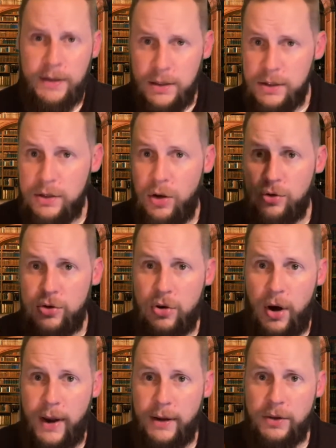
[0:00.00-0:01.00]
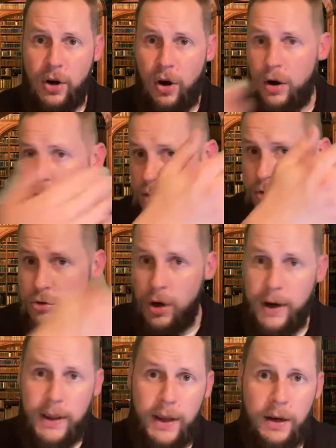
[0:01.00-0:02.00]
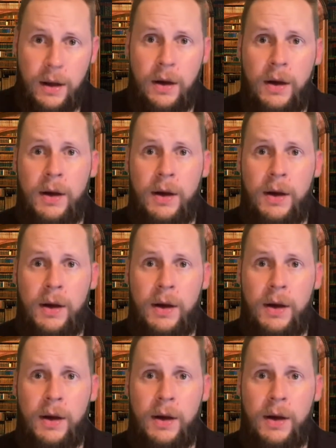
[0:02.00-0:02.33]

to just go straight, turn straight again,